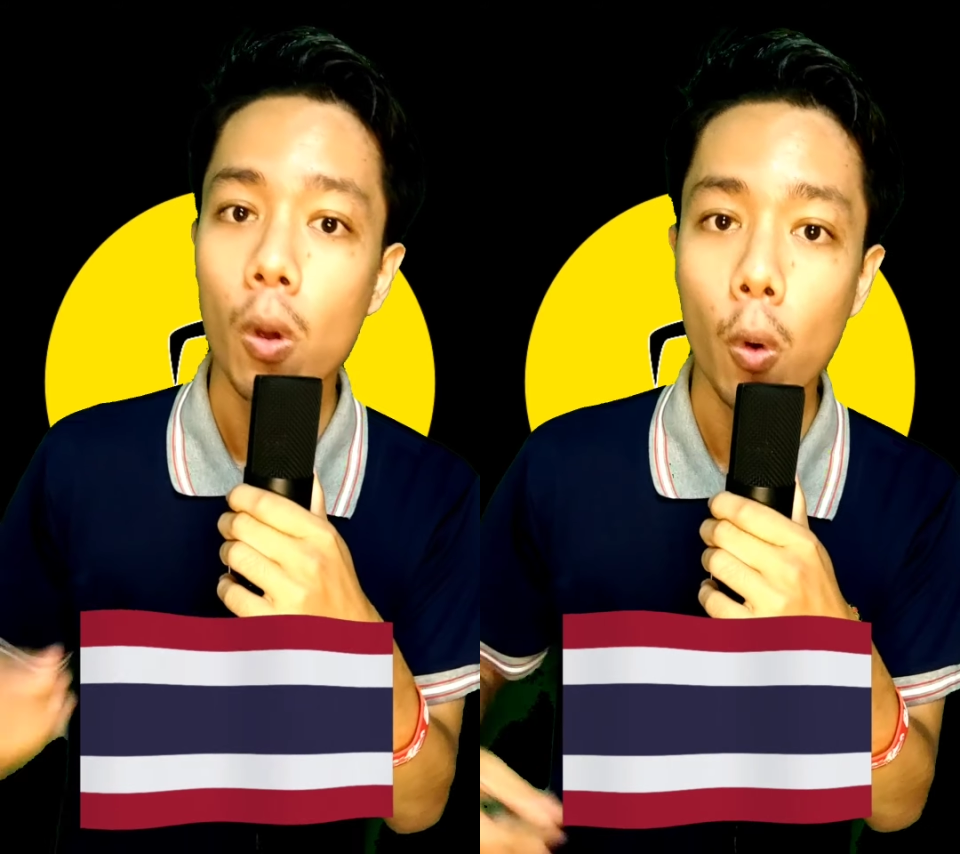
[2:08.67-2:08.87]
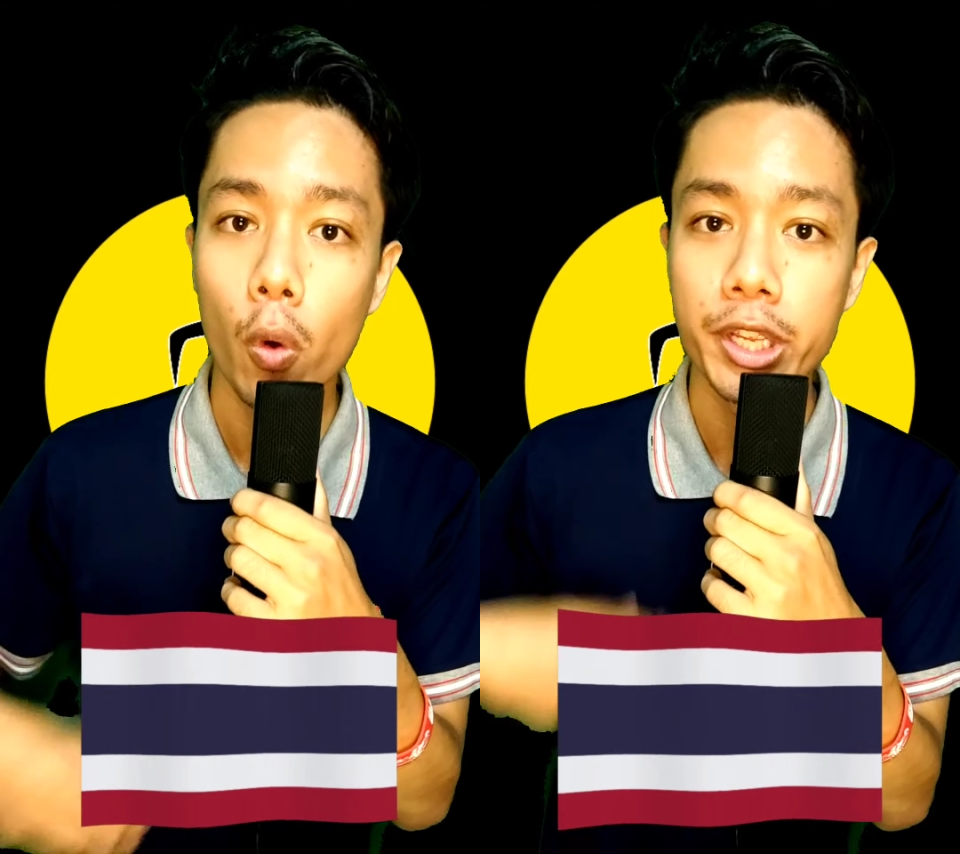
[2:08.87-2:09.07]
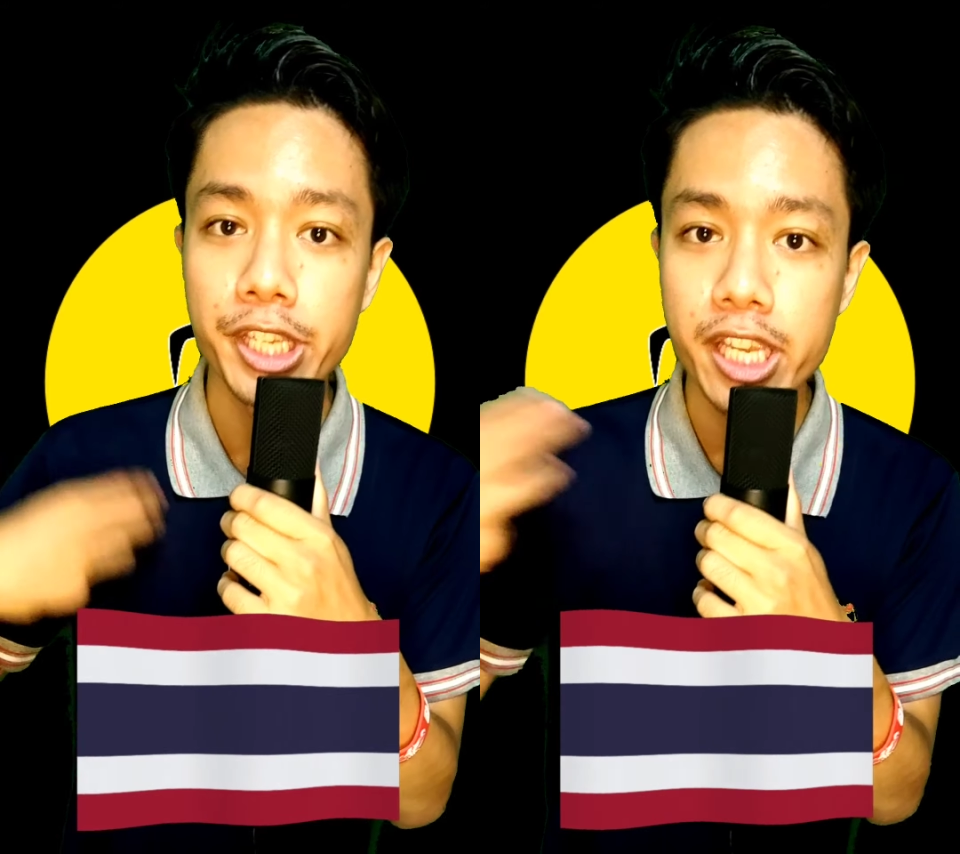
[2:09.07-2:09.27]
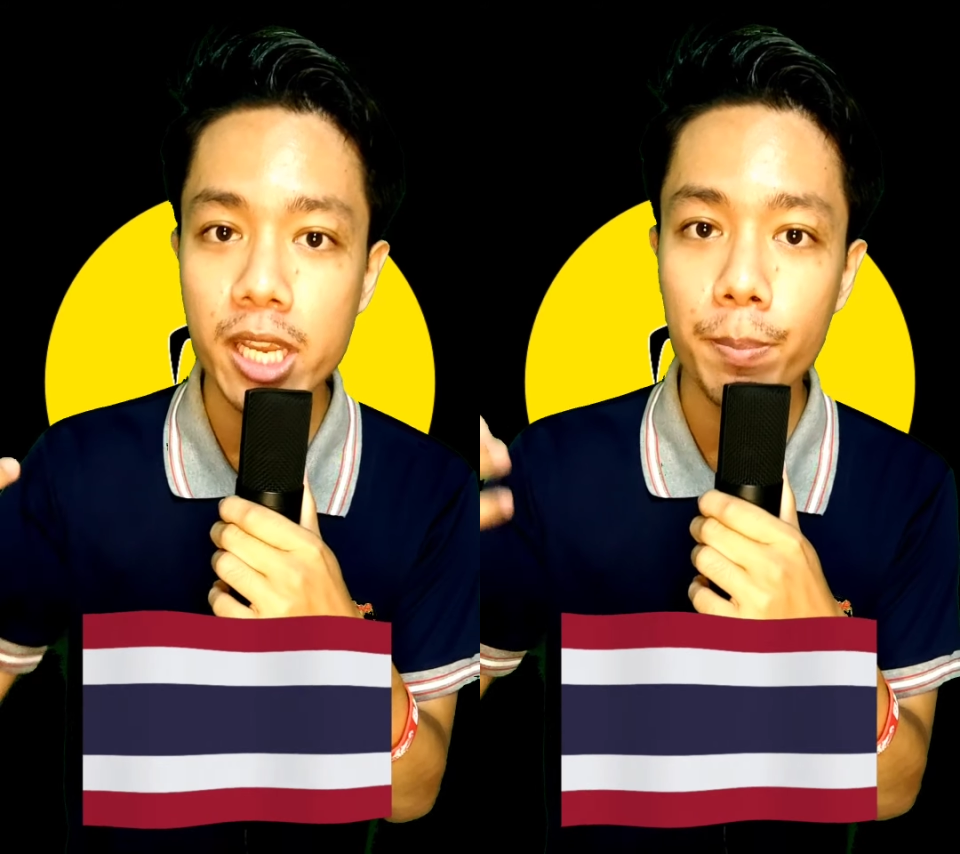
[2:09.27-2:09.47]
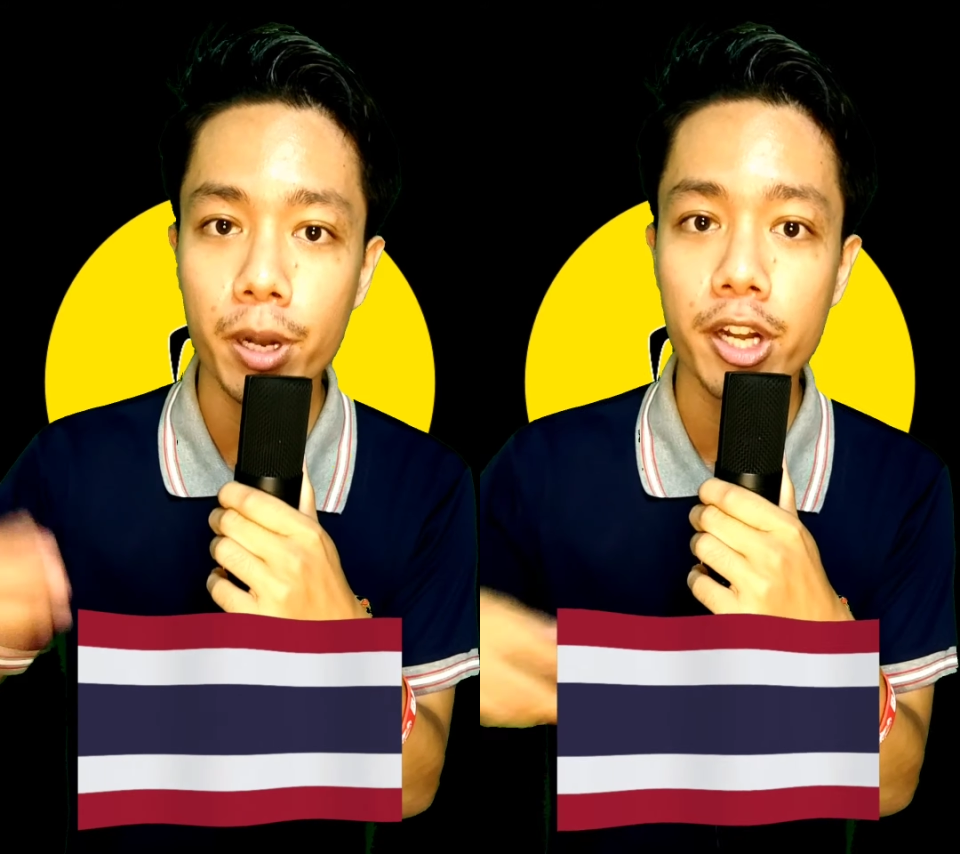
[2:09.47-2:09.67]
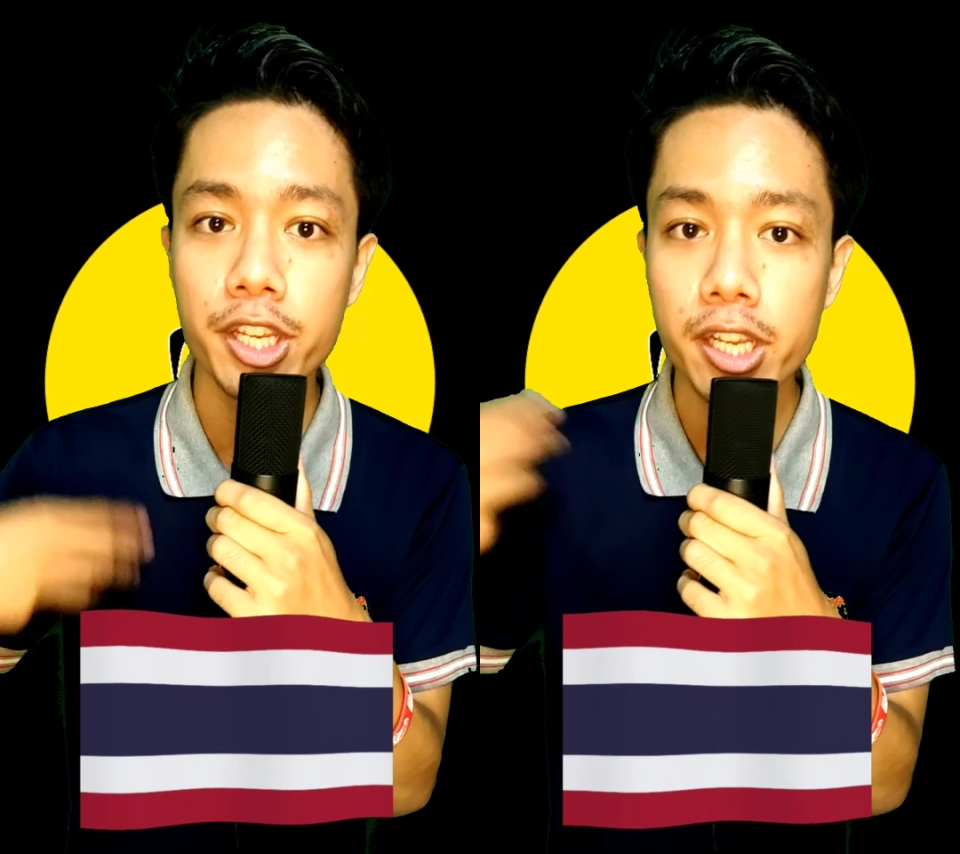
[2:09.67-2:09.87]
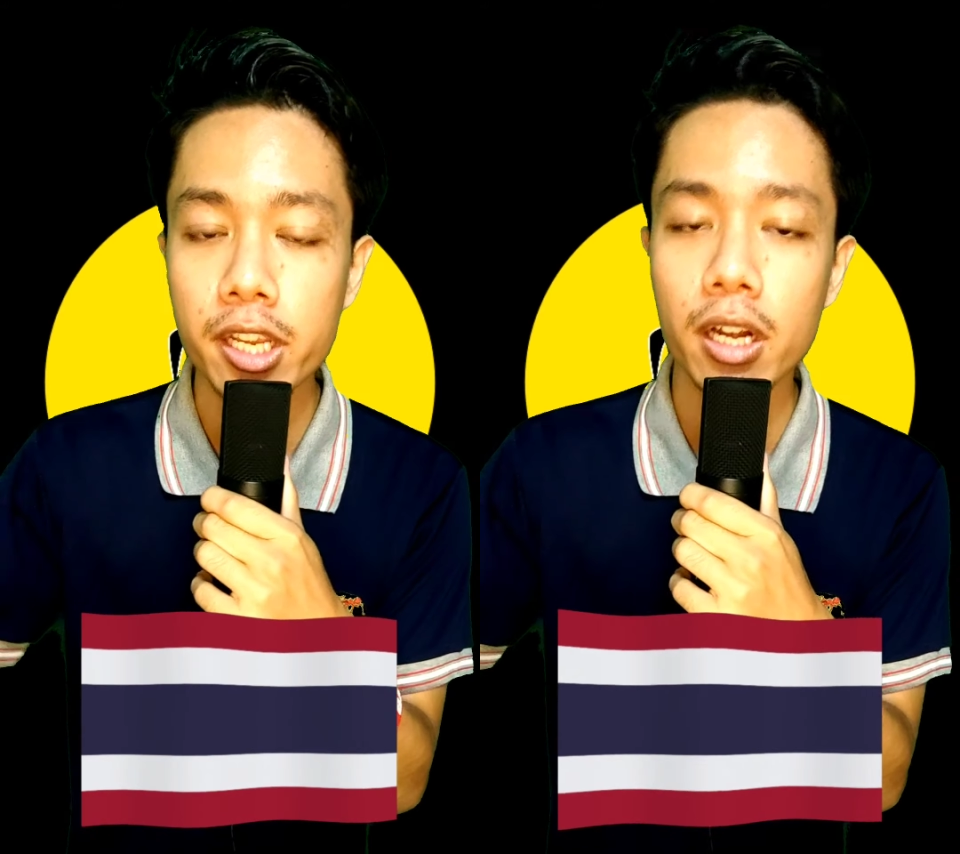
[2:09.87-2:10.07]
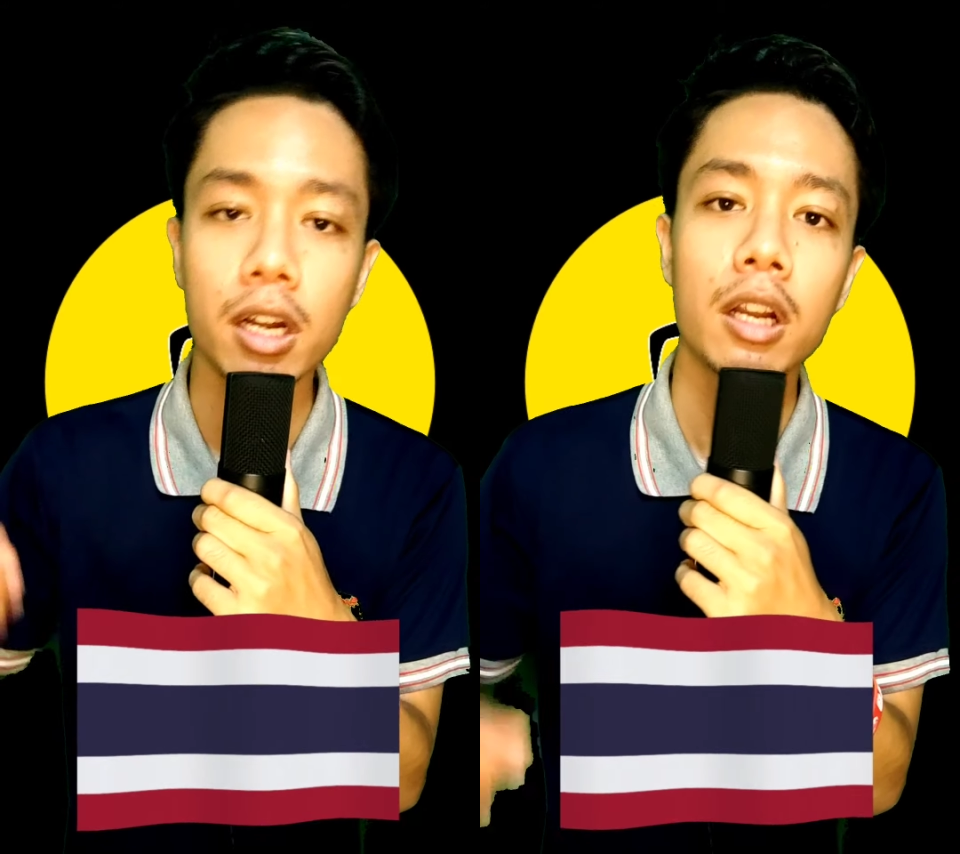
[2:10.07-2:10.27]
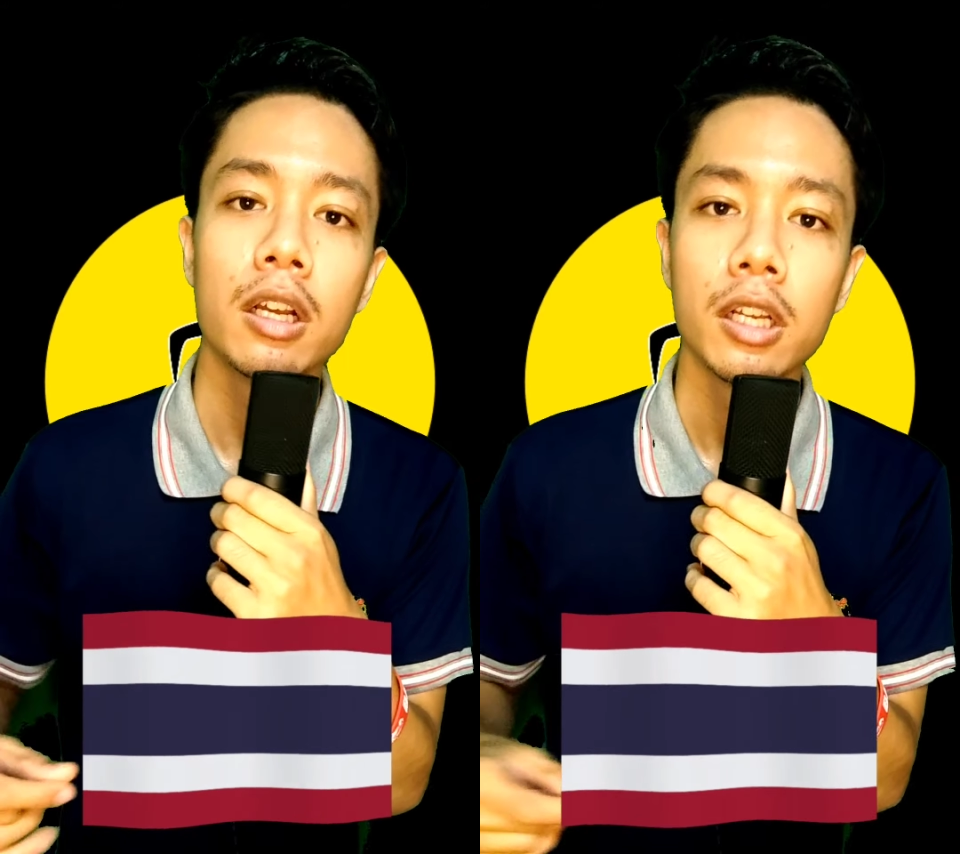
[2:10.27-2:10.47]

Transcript: or year per year